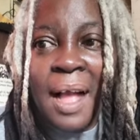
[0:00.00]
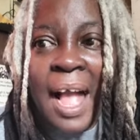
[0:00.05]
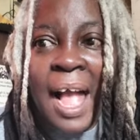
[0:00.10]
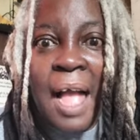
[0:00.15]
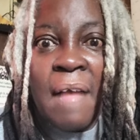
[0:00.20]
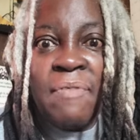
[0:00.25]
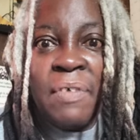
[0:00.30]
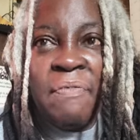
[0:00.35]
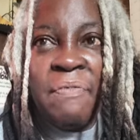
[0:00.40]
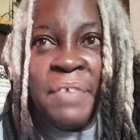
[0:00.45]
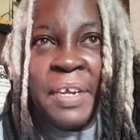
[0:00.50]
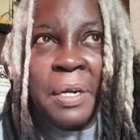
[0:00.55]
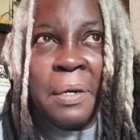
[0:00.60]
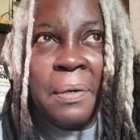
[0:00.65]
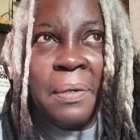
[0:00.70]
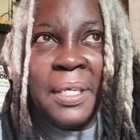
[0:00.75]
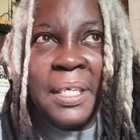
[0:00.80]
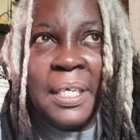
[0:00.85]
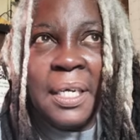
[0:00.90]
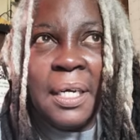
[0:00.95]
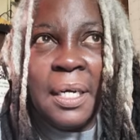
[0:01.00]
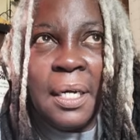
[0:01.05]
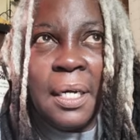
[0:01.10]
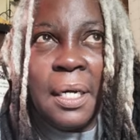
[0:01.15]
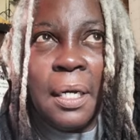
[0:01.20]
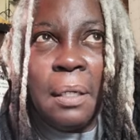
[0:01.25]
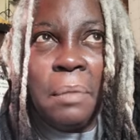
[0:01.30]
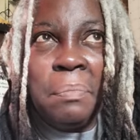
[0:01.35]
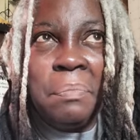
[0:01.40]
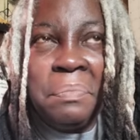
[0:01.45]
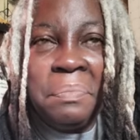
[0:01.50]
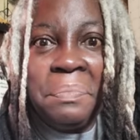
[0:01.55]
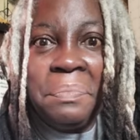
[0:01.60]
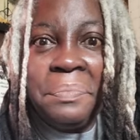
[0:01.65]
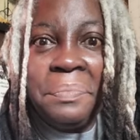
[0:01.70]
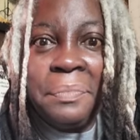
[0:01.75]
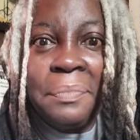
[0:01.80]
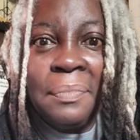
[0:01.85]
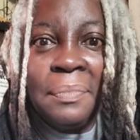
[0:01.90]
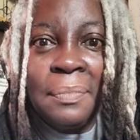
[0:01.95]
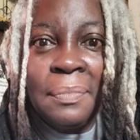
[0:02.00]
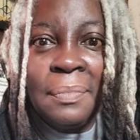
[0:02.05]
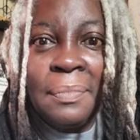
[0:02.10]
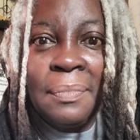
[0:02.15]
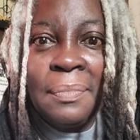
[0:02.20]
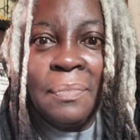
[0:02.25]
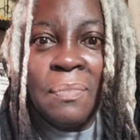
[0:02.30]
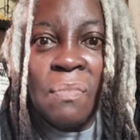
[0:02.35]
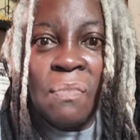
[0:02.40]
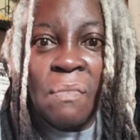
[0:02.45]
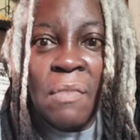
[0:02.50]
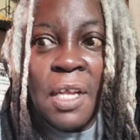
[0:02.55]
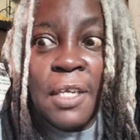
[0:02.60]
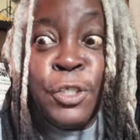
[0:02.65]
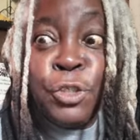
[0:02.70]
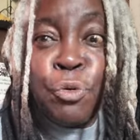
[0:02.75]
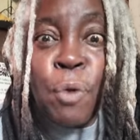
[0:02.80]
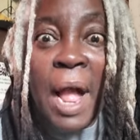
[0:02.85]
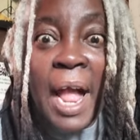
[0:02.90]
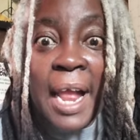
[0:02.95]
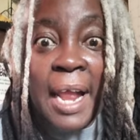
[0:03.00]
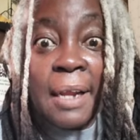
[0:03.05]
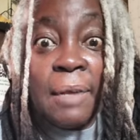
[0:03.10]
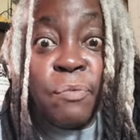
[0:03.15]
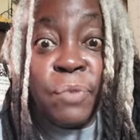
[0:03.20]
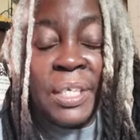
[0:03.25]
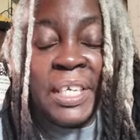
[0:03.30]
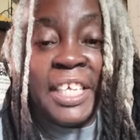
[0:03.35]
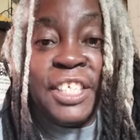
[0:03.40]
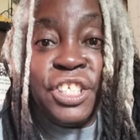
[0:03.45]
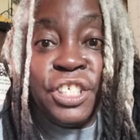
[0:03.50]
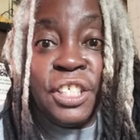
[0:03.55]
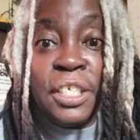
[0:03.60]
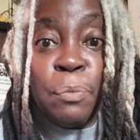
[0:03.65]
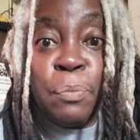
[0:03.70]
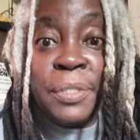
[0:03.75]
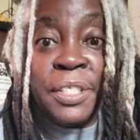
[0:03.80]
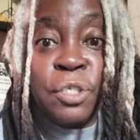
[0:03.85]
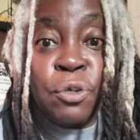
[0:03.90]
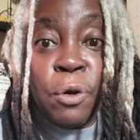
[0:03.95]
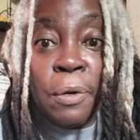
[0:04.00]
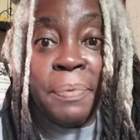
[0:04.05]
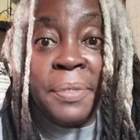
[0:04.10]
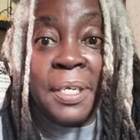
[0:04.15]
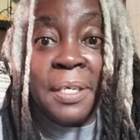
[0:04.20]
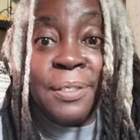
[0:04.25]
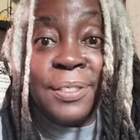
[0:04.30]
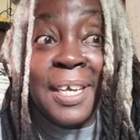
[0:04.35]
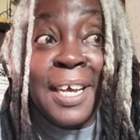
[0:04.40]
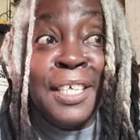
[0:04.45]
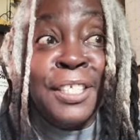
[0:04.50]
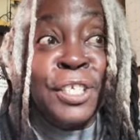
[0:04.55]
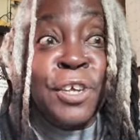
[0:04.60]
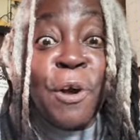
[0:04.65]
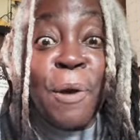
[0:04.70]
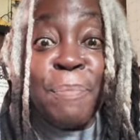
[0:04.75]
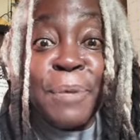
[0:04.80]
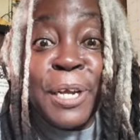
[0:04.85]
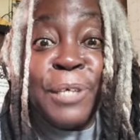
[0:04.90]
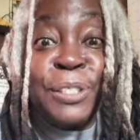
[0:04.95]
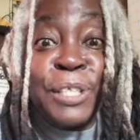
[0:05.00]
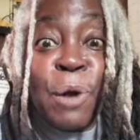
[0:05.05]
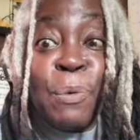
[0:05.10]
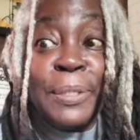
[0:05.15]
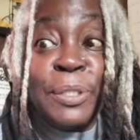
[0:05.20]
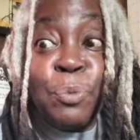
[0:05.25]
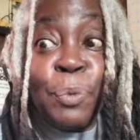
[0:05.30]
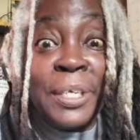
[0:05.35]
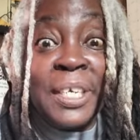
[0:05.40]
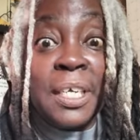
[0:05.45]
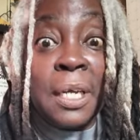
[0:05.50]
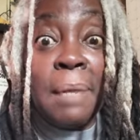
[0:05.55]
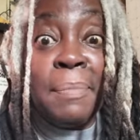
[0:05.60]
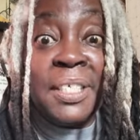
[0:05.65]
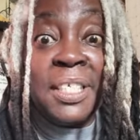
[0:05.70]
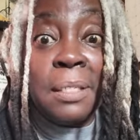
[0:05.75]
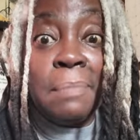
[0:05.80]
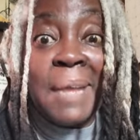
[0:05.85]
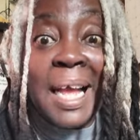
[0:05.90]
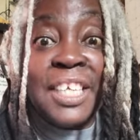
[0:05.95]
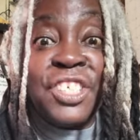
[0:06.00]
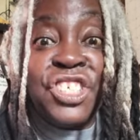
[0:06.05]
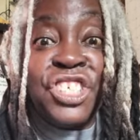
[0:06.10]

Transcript: I have a very... Uh, trying relationship with Scorpios. Scorpios always want to come into my